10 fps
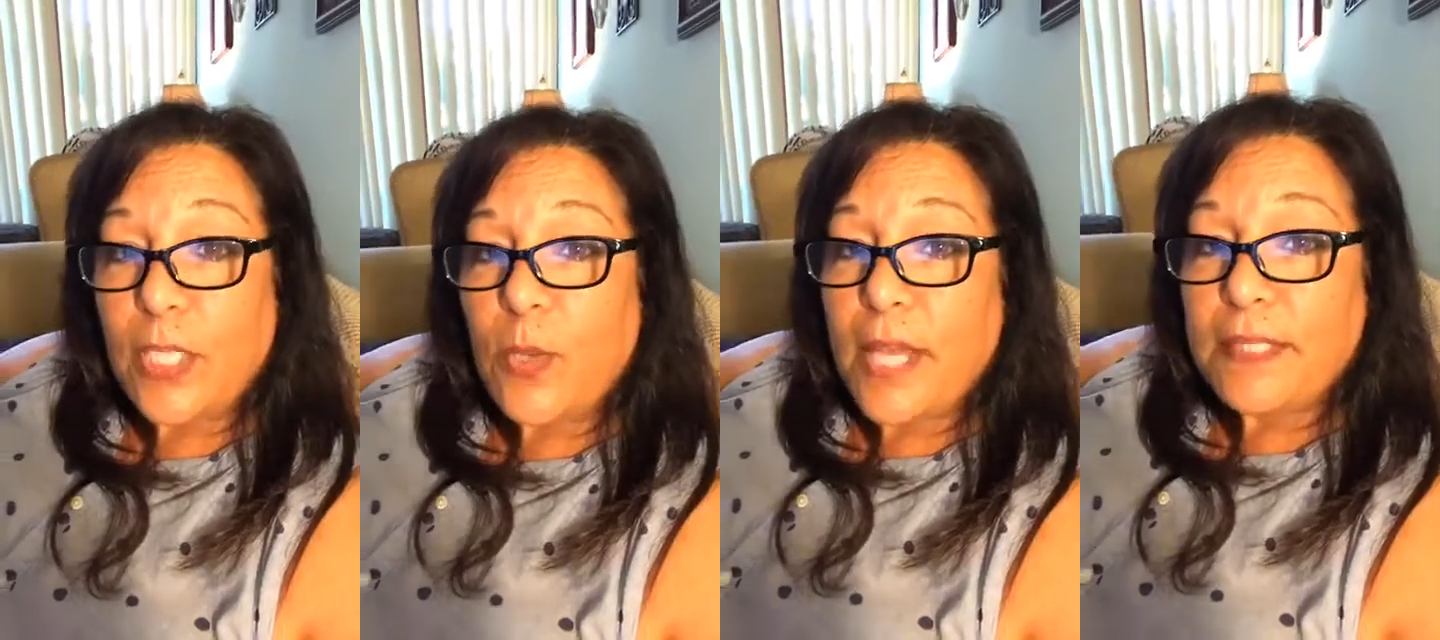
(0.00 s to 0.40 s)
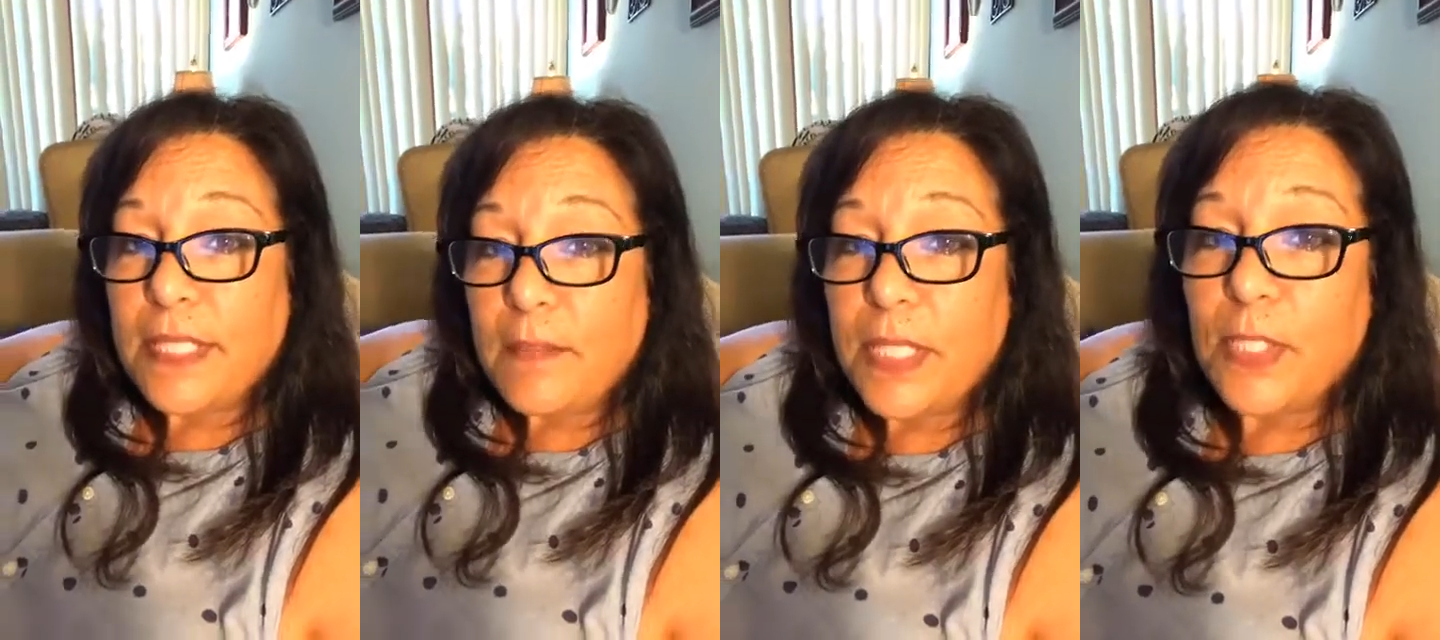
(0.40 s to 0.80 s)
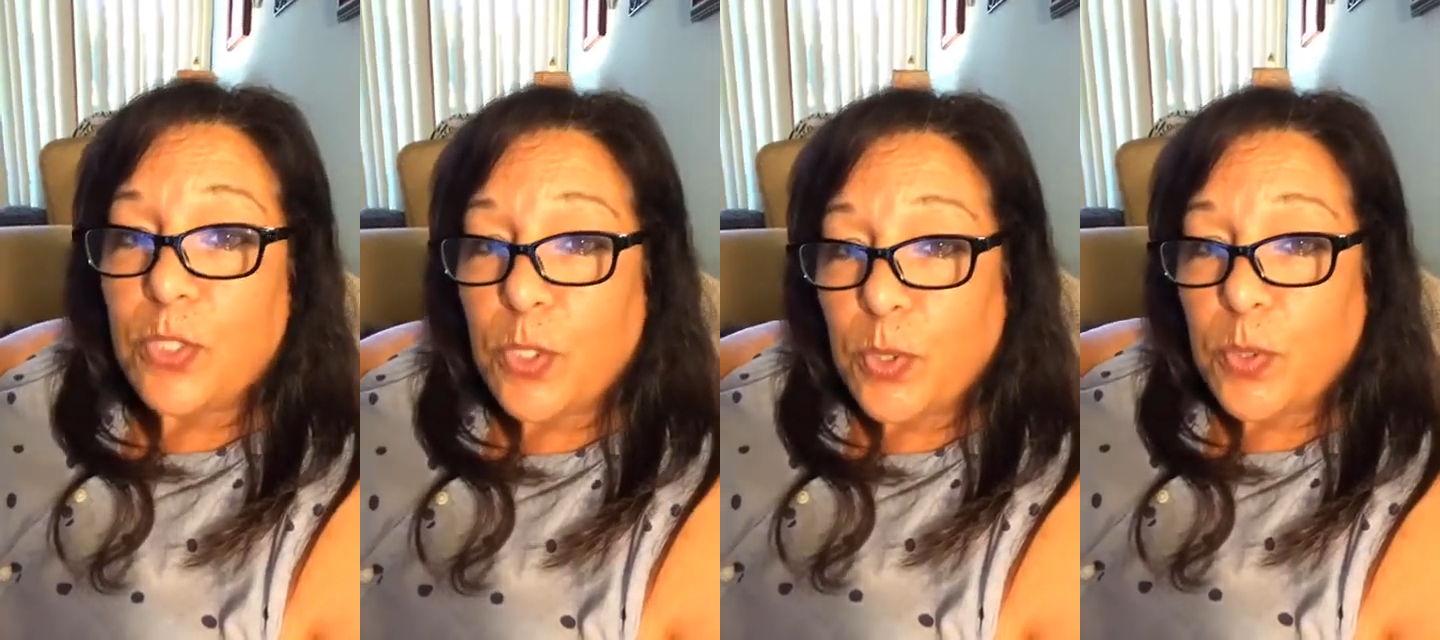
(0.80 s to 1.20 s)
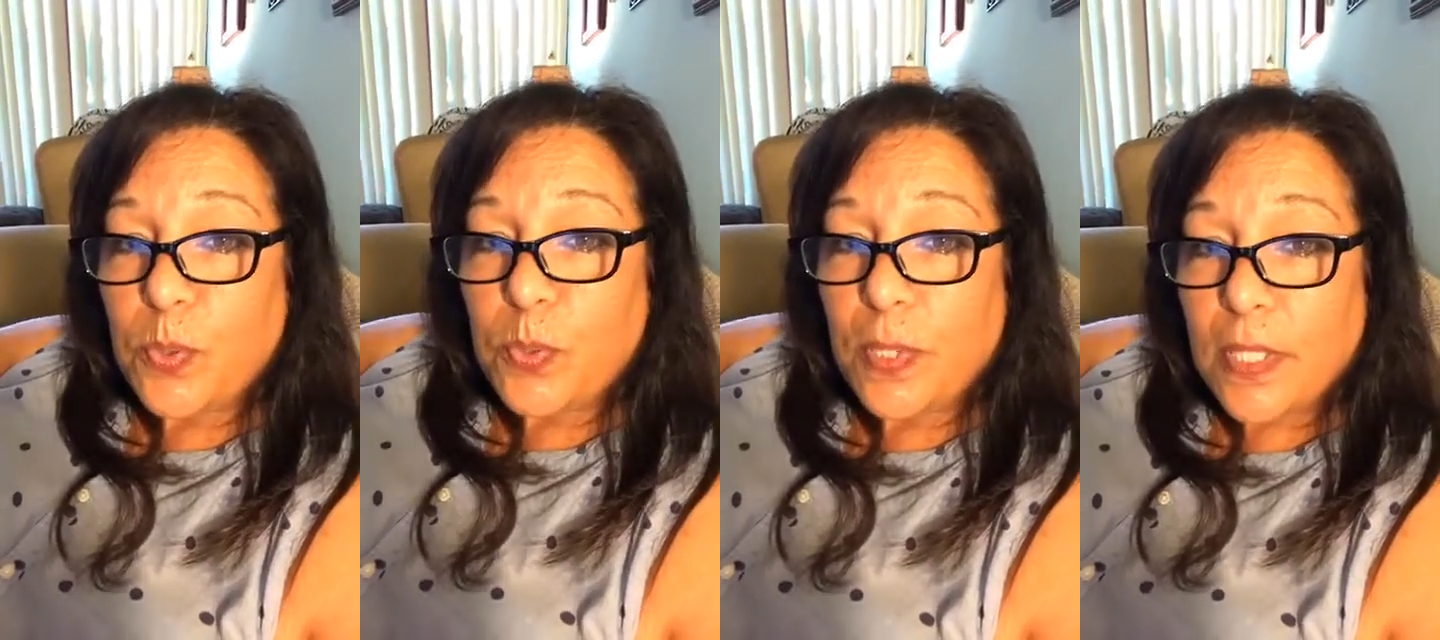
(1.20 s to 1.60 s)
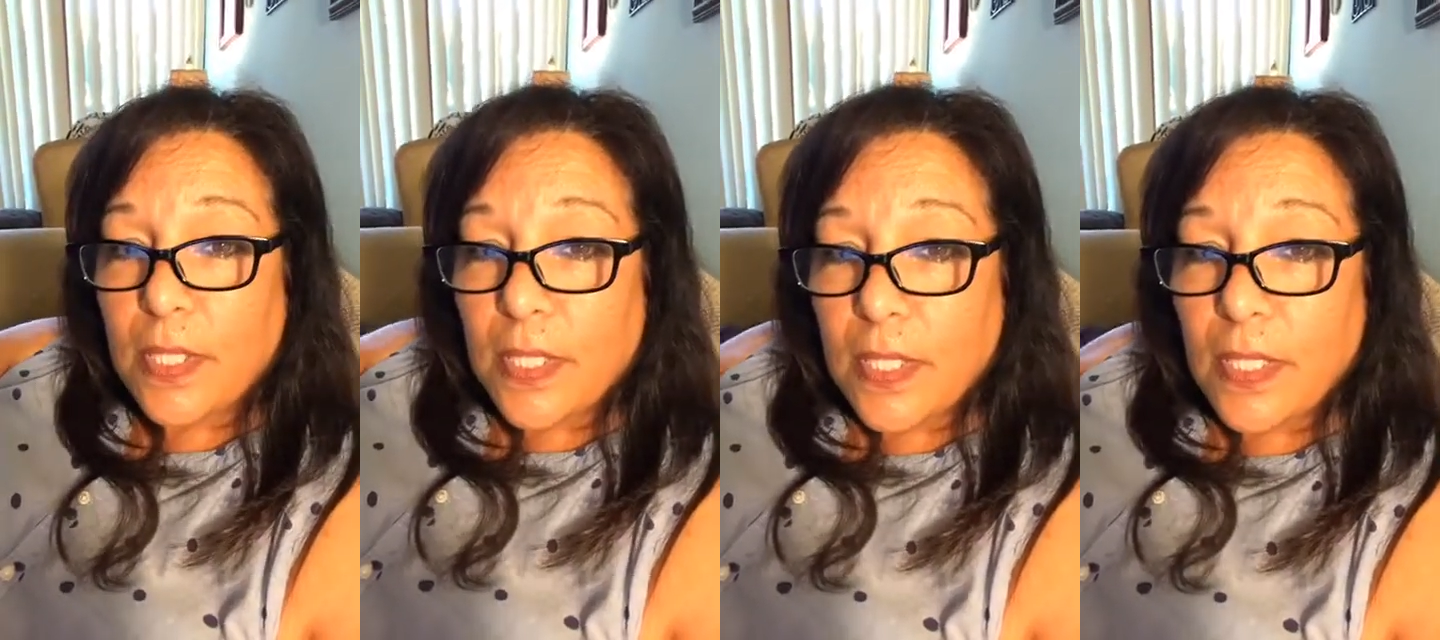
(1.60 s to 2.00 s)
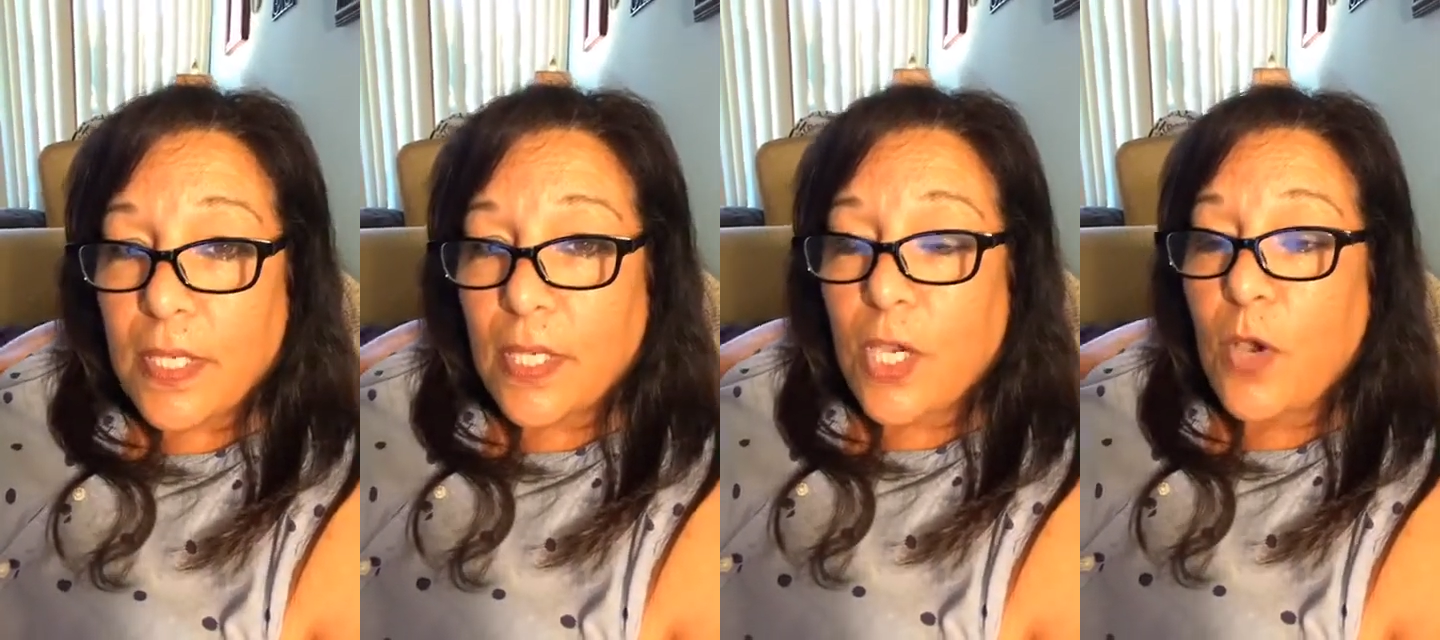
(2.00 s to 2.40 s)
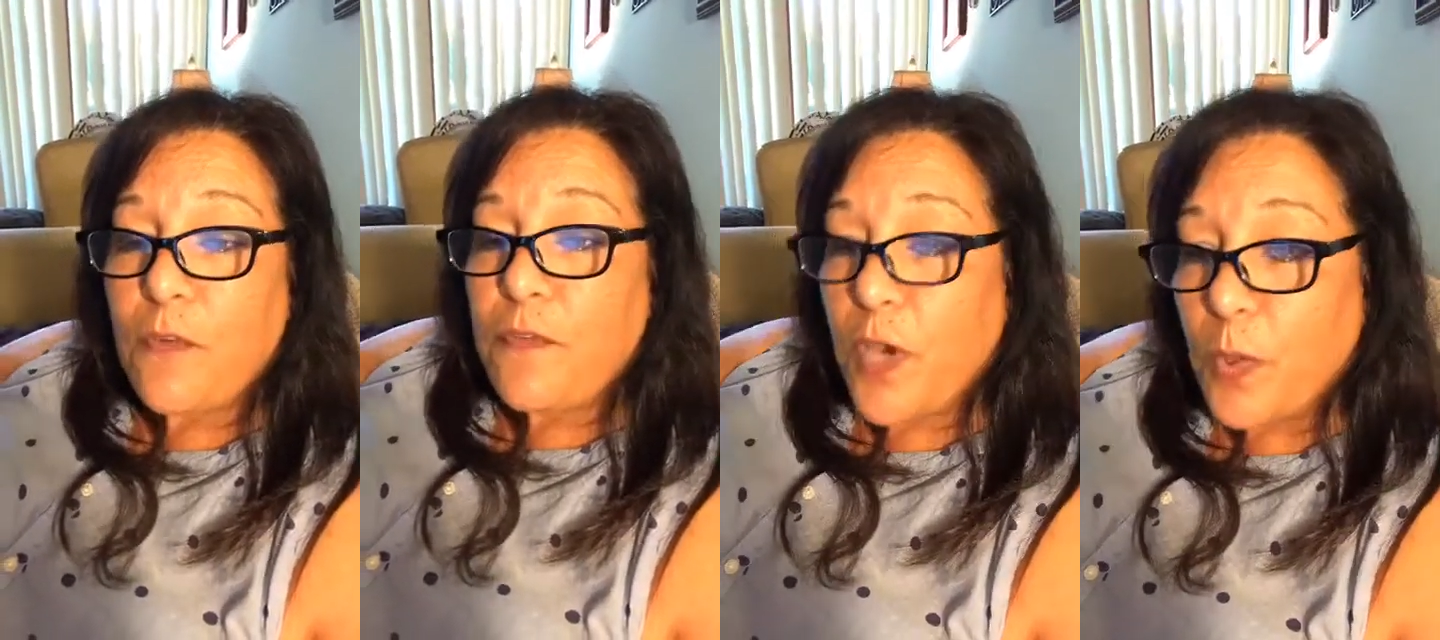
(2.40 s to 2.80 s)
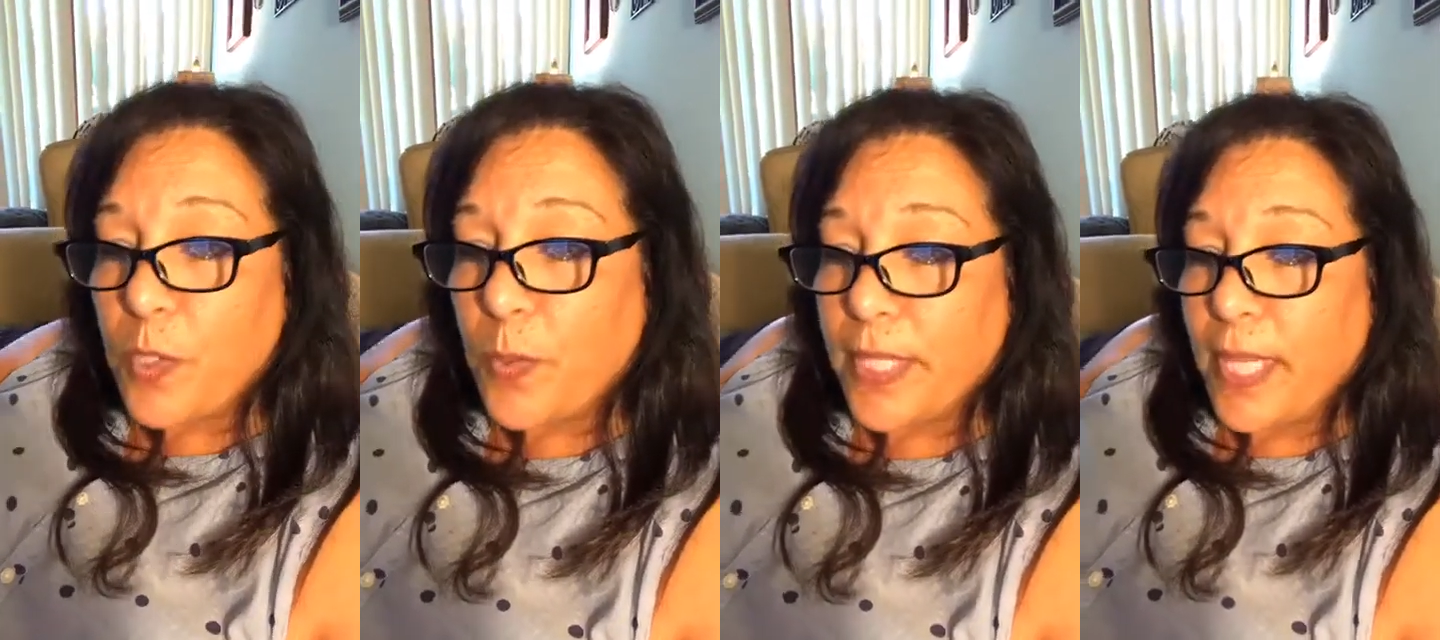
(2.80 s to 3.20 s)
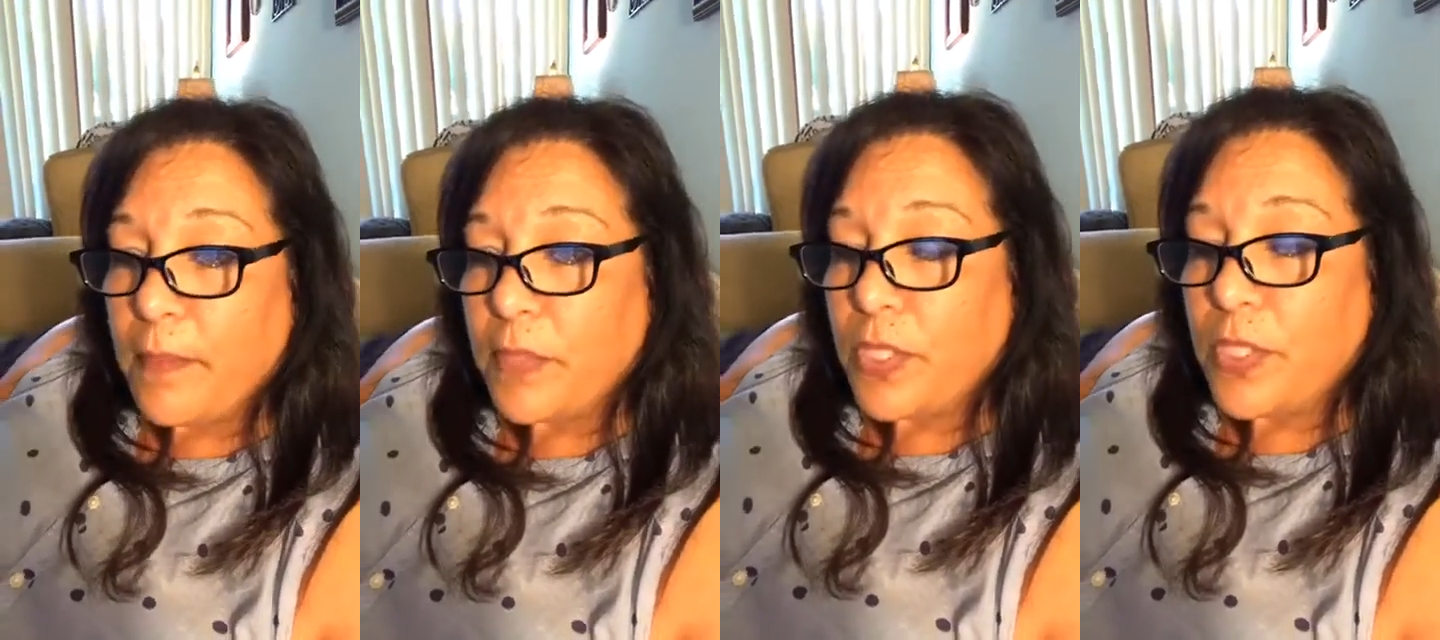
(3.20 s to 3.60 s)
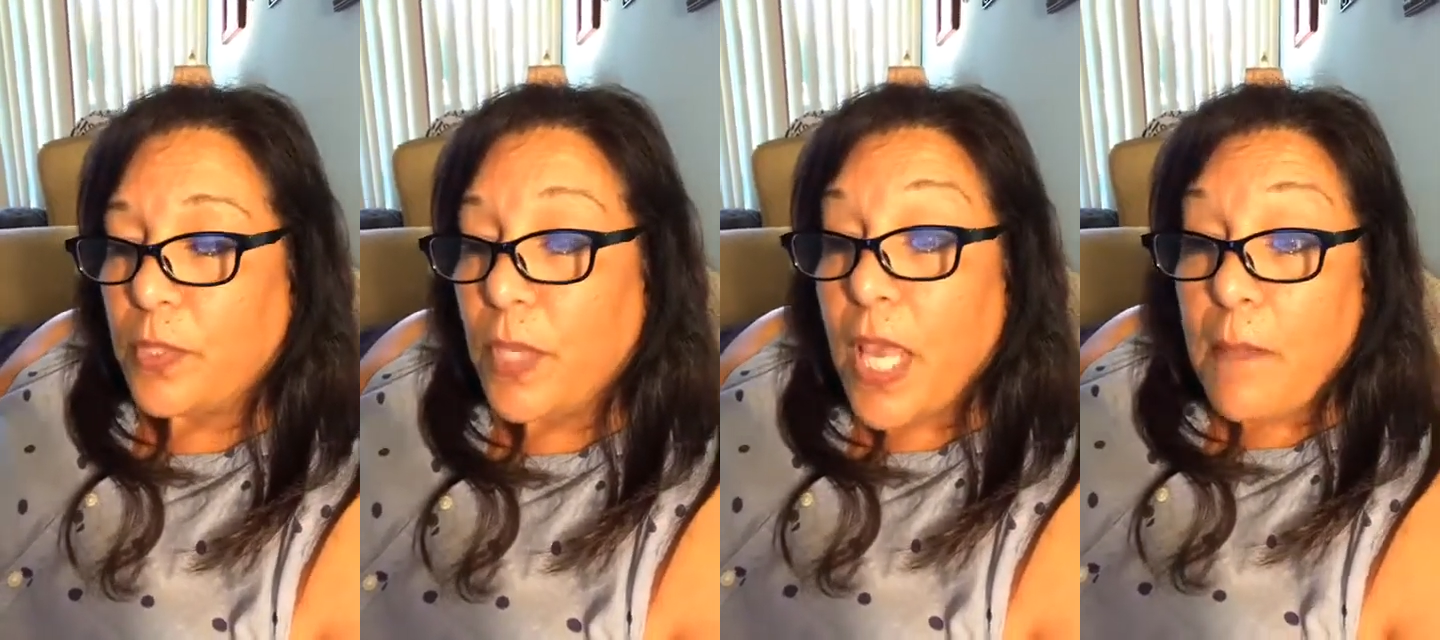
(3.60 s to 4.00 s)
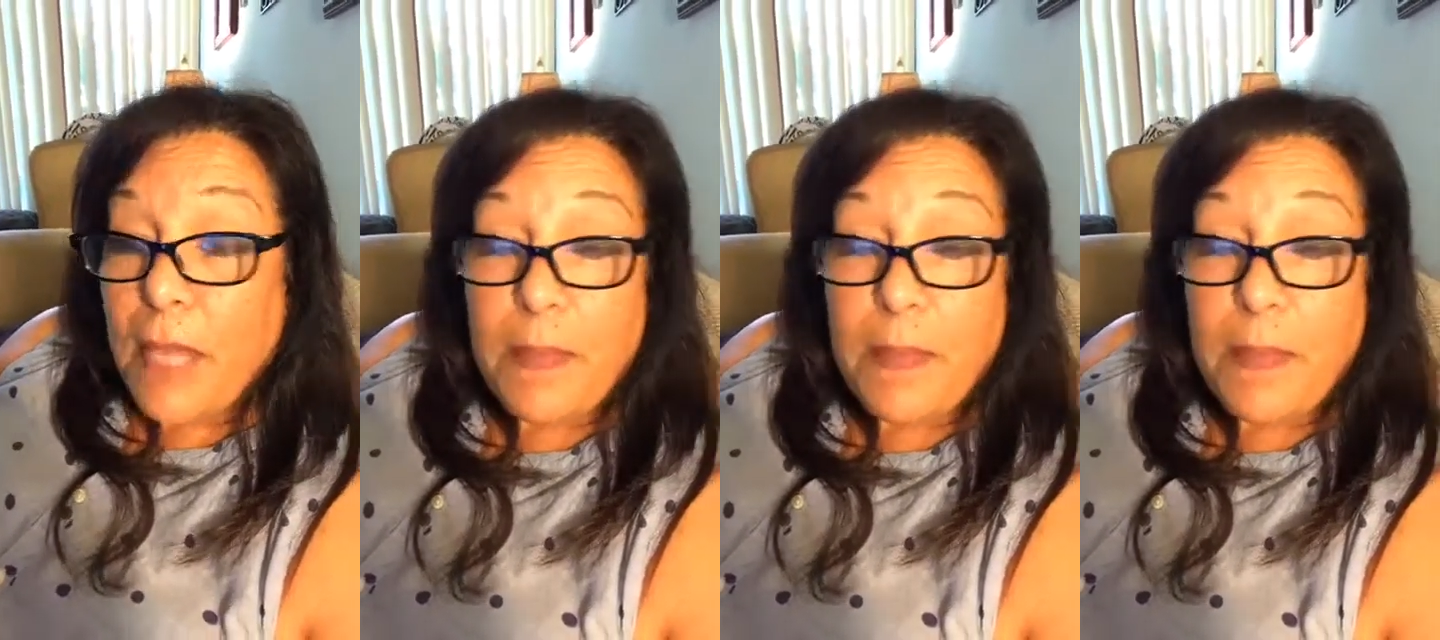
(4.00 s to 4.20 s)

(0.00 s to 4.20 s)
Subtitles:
So then you have something to go forward with them to do.